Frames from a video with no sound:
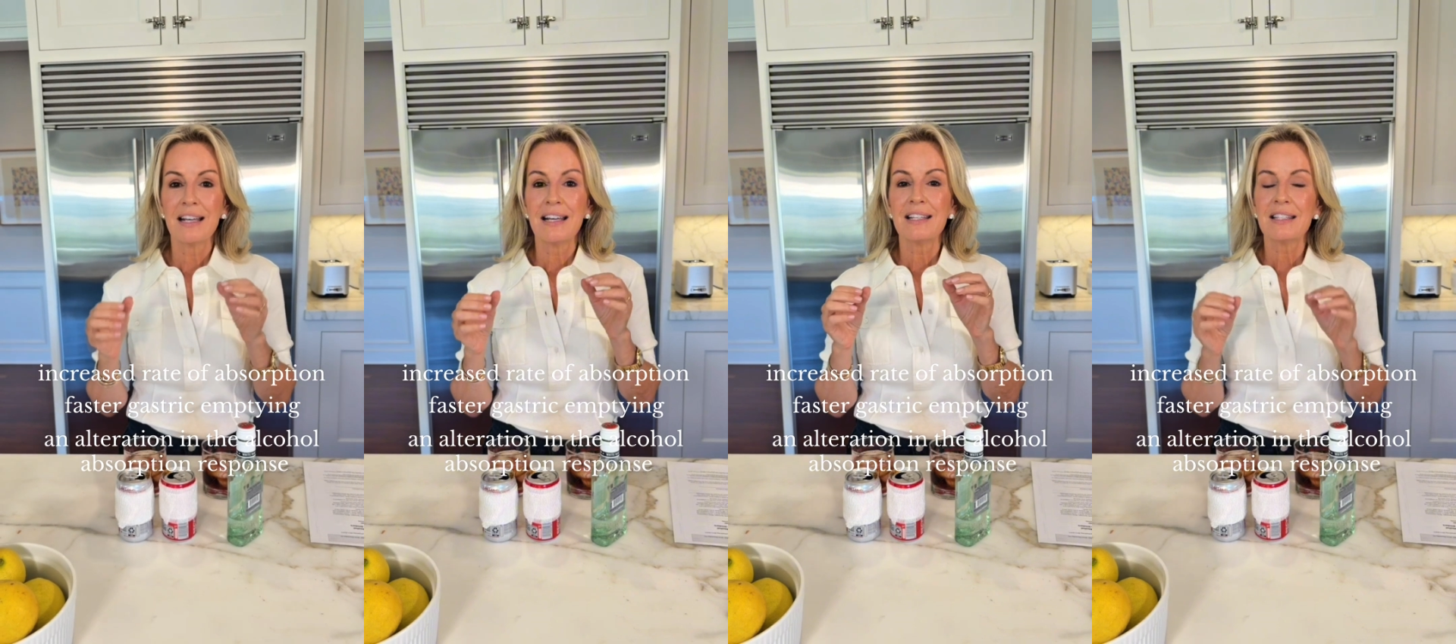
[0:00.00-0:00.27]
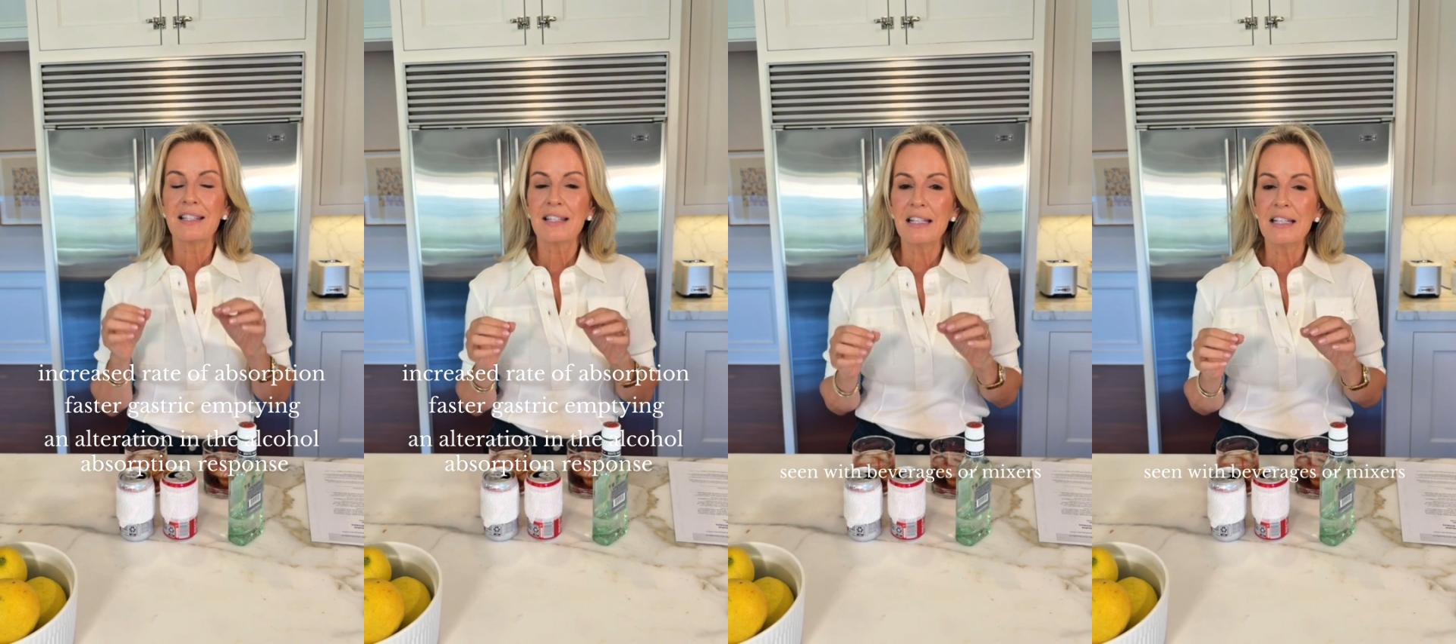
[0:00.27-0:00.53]

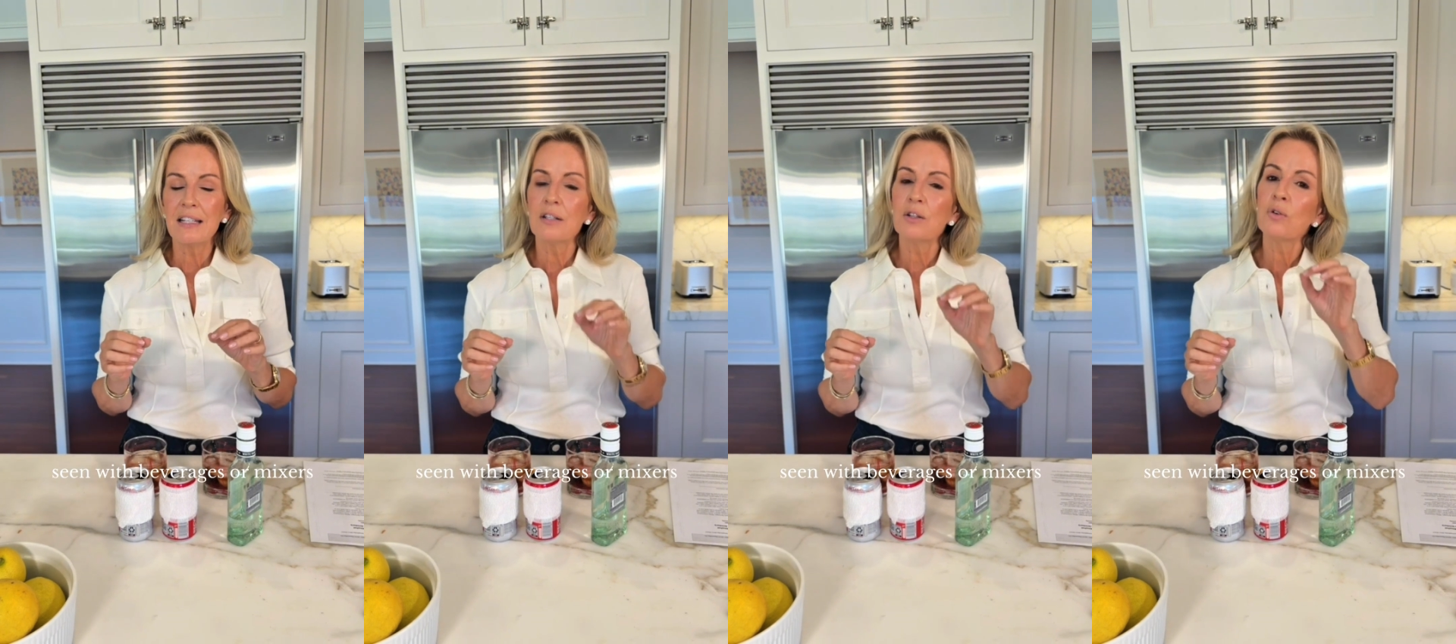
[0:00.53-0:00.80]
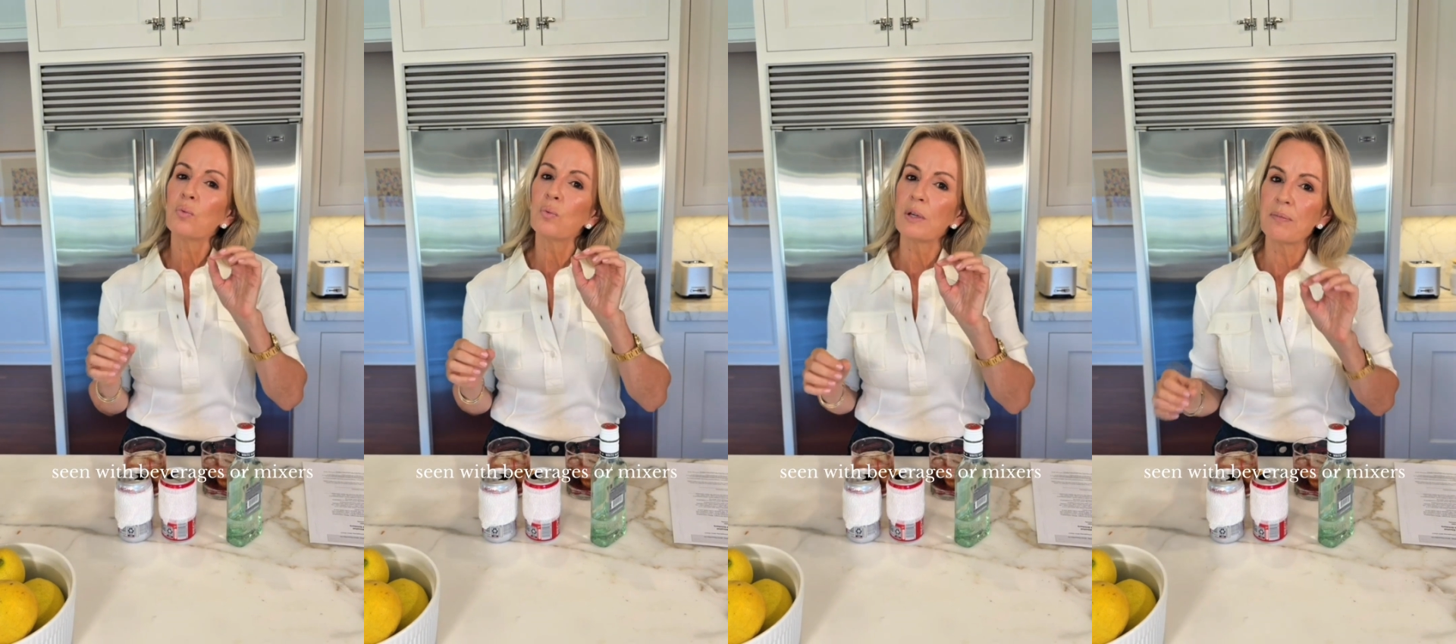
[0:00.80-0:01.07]
seen
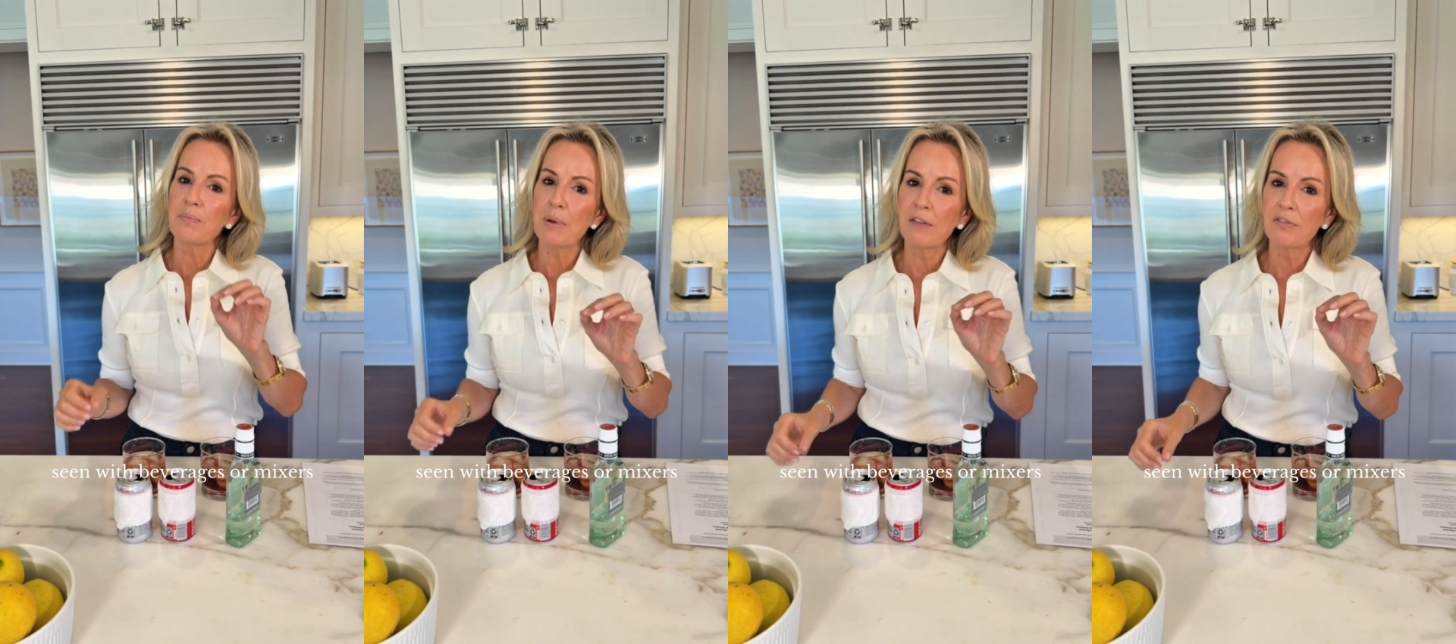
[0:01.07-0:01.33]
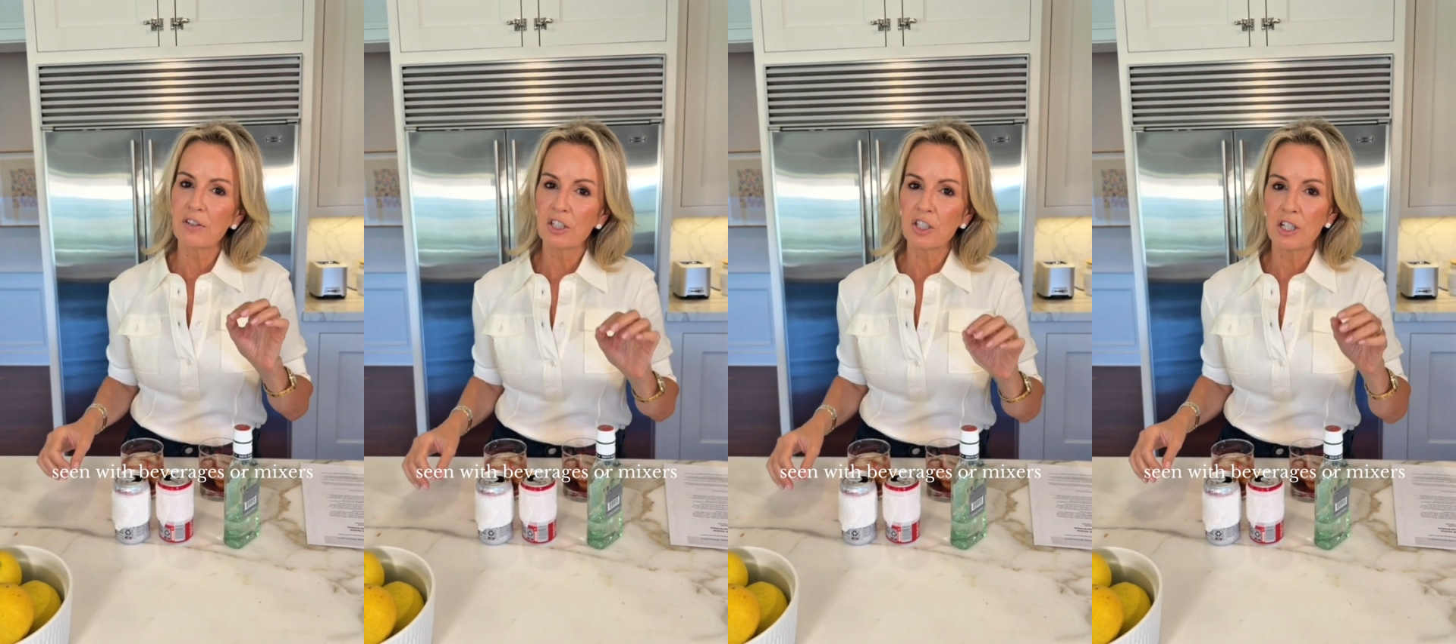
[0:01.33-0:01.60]
with
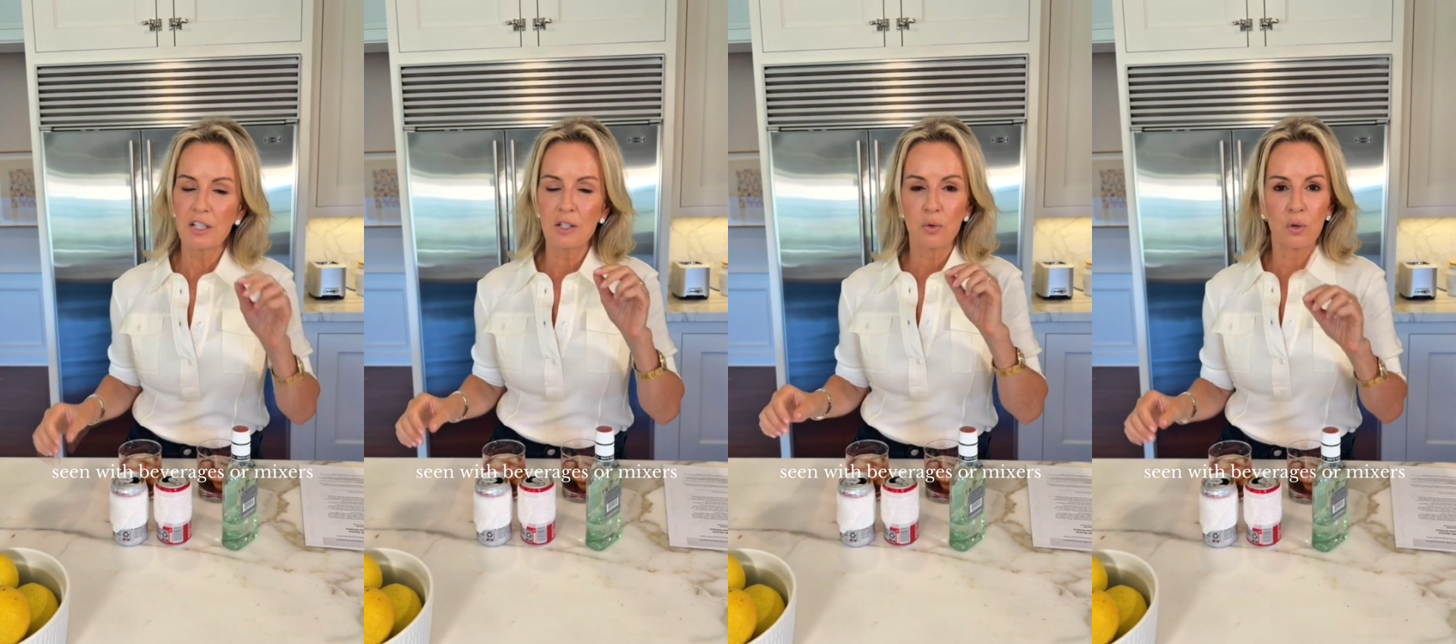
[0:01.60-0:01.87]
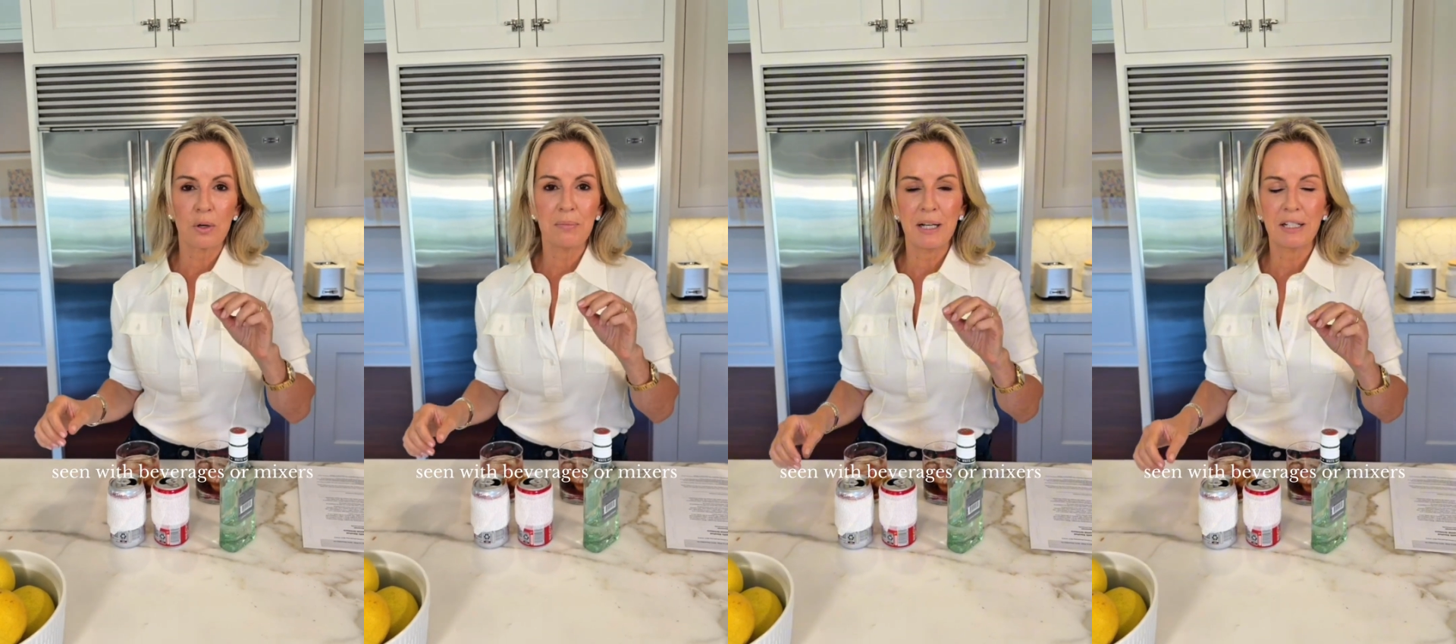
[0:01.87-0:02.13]
beverages
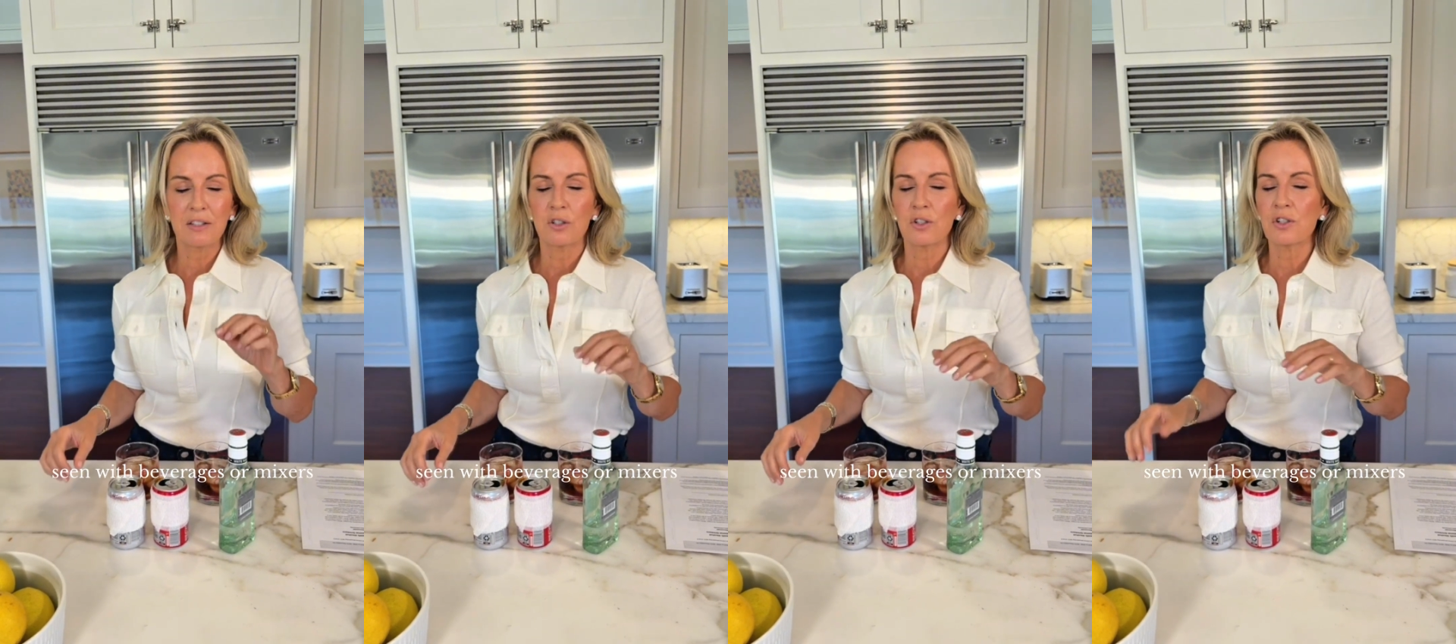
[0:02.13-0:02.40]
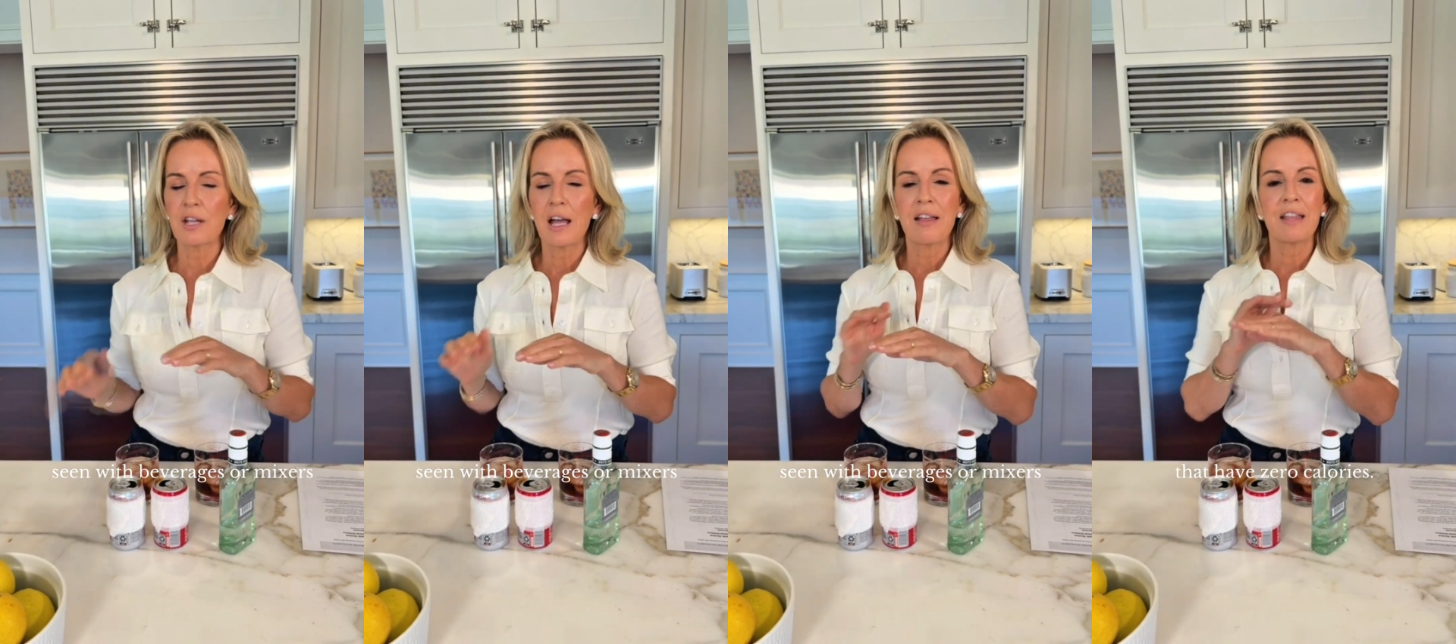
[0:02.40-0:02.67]
or mixers